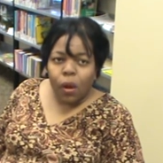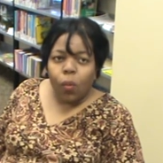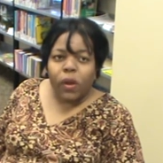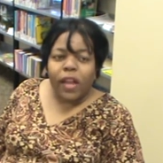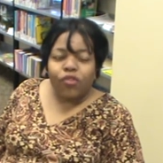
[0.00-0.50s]

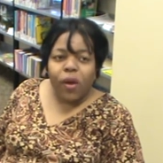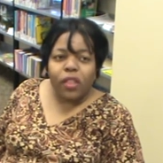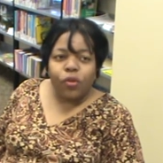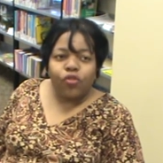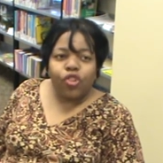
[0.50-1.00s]
When I
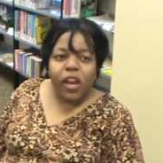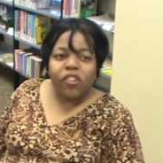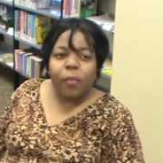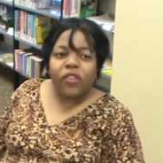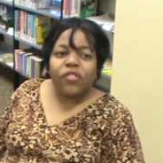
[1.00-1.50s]
tried to
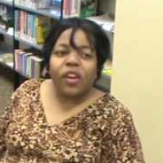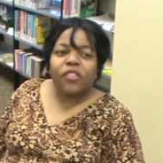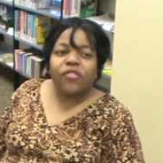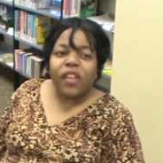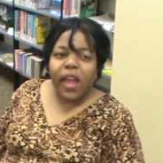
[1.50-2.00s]
change my
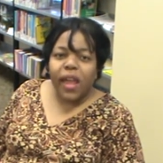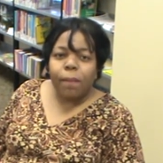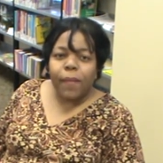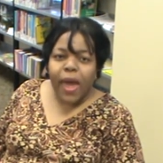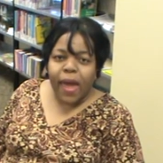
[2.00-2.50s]
son's
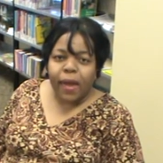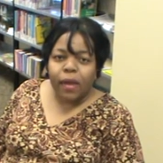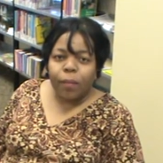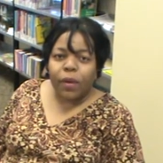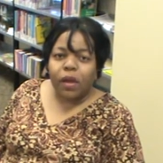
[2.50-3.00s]
name back
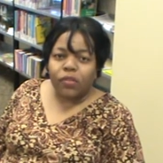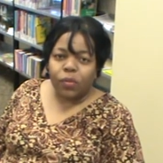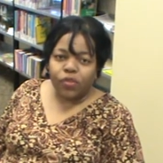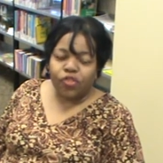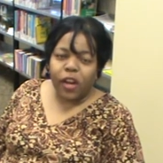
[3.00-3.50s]
because
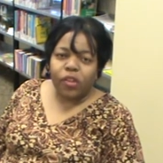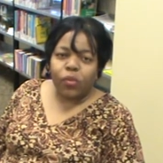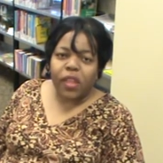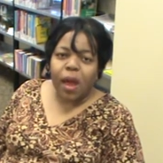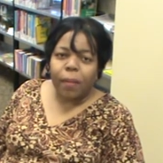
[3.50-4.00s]
it was changed
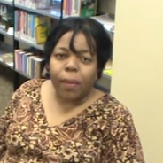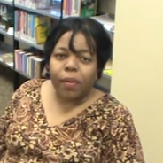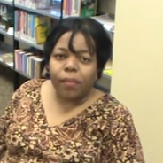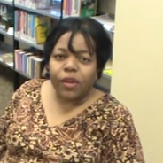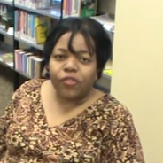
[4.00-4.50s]
without my
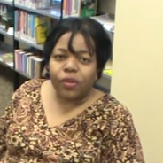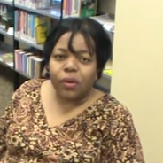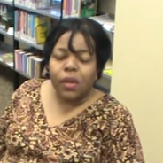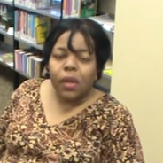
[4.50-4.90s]
permission